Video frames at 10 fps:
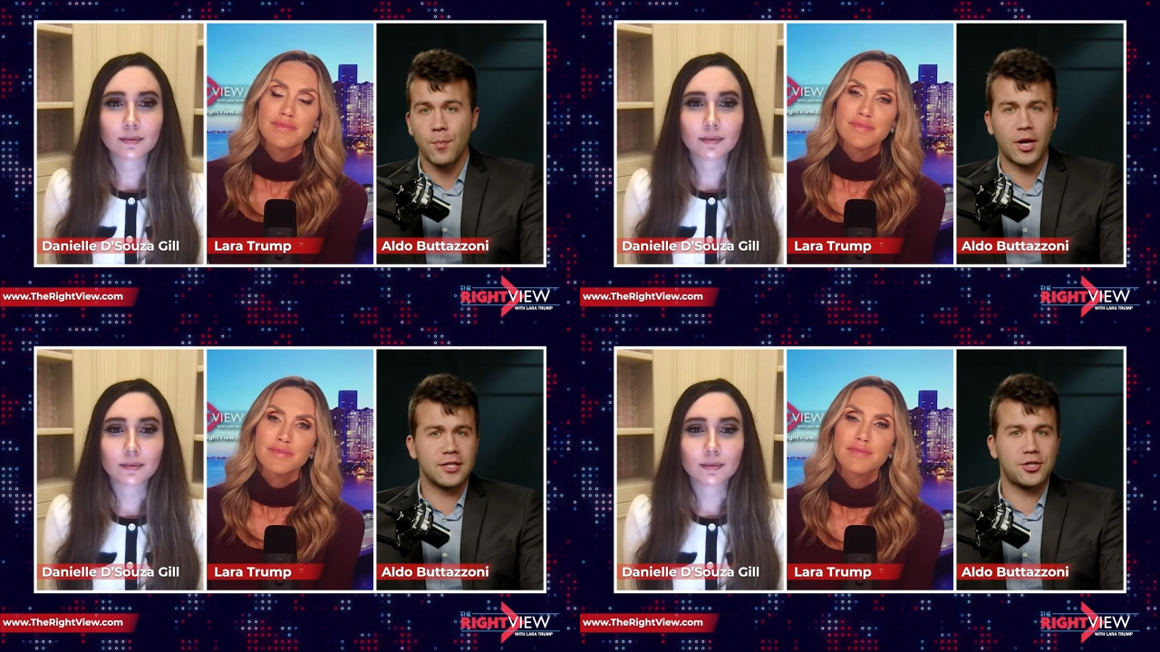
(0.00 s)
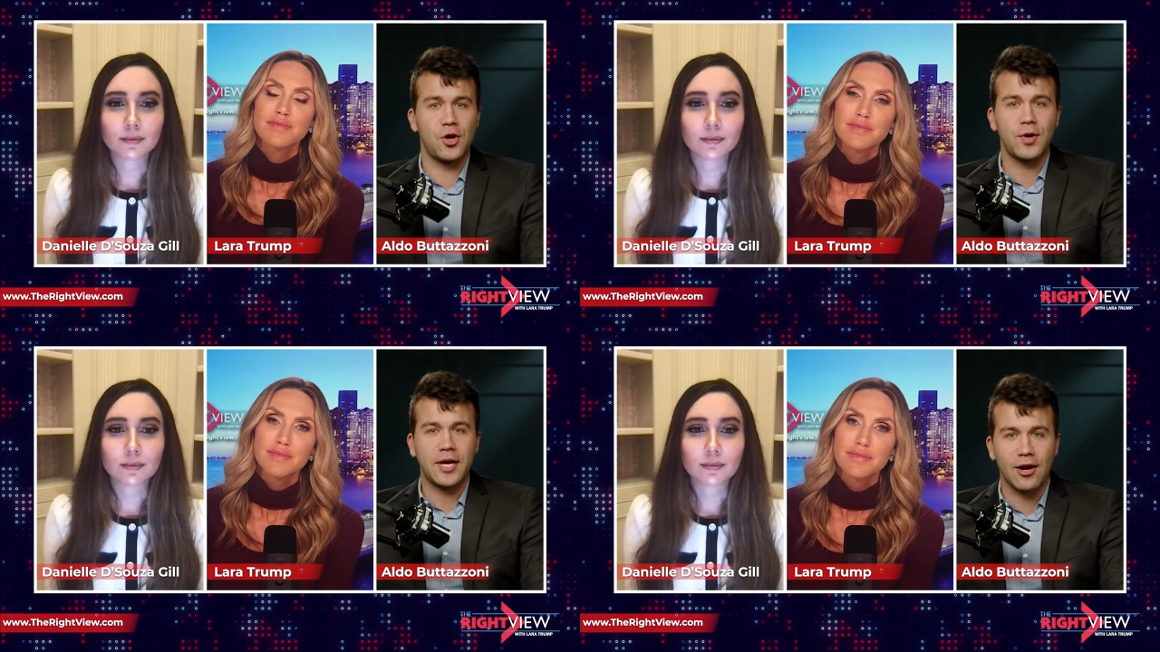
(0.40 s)
Speaker 1: But
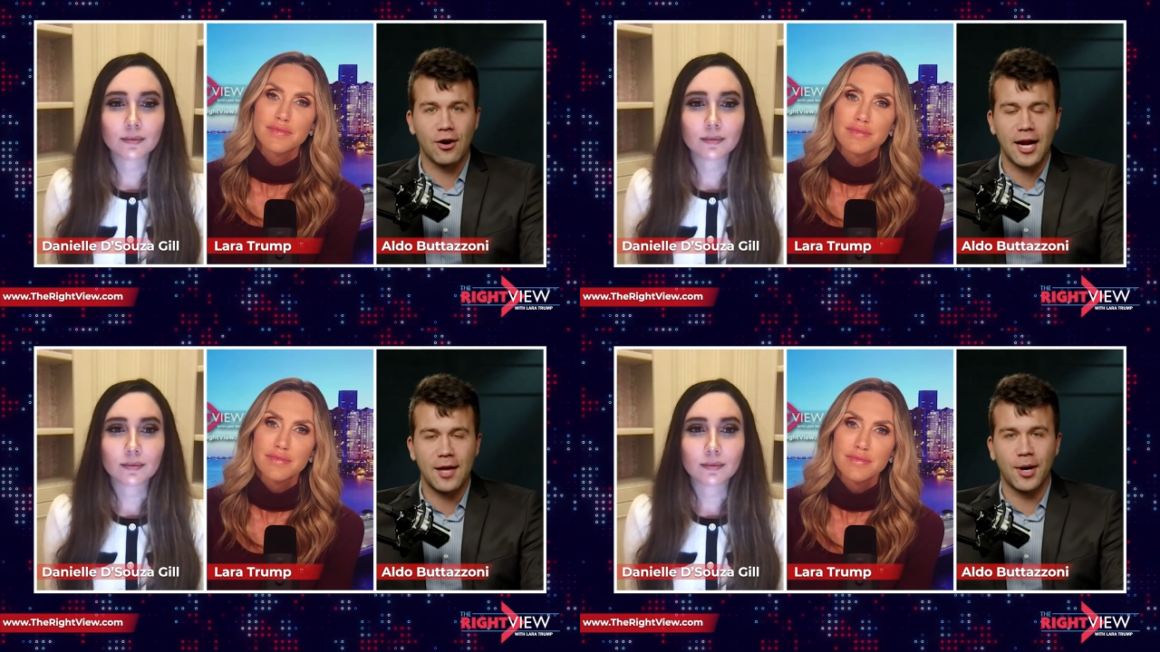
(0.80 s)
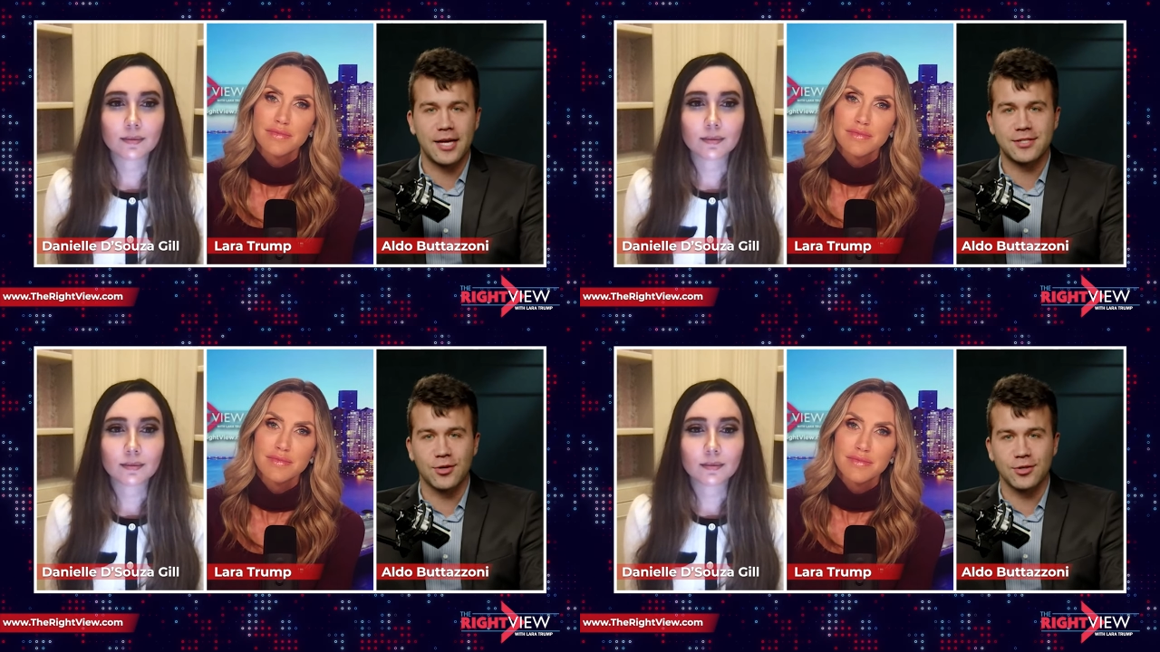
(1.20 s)
do you hear
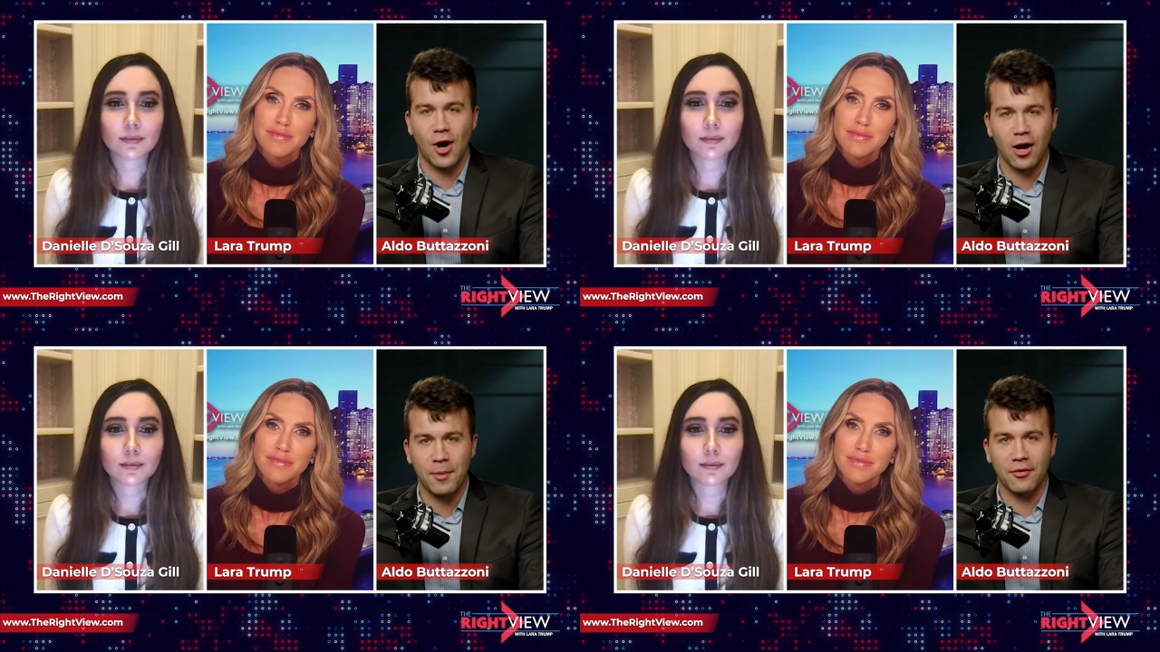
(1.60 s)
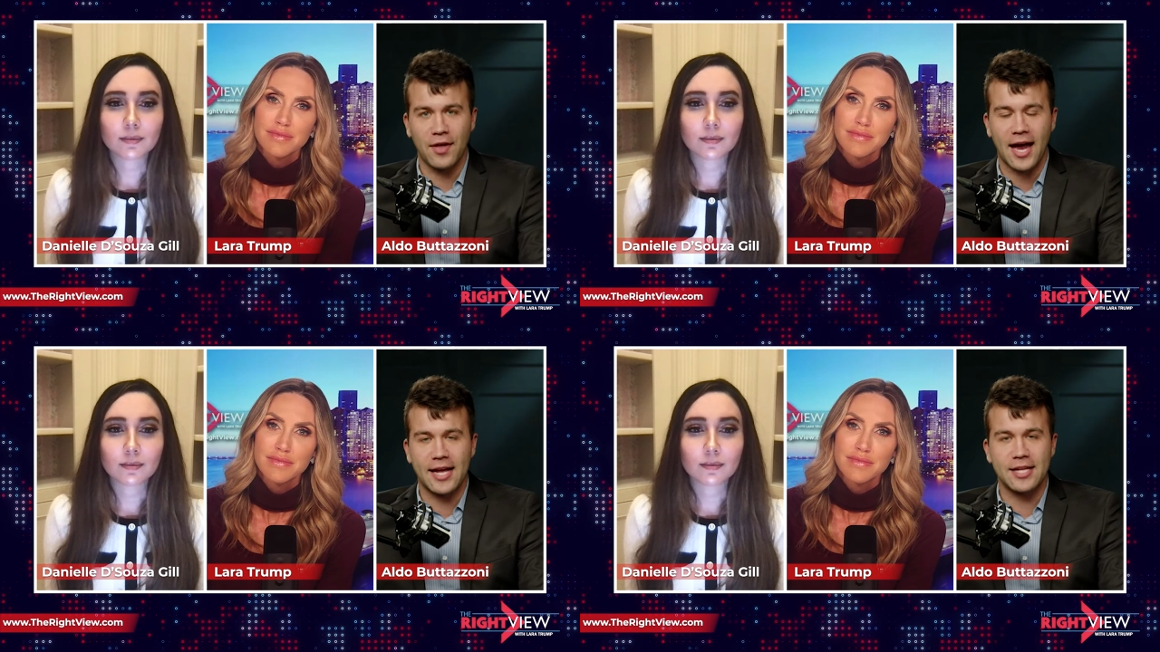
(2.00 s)
anybody still talk about that?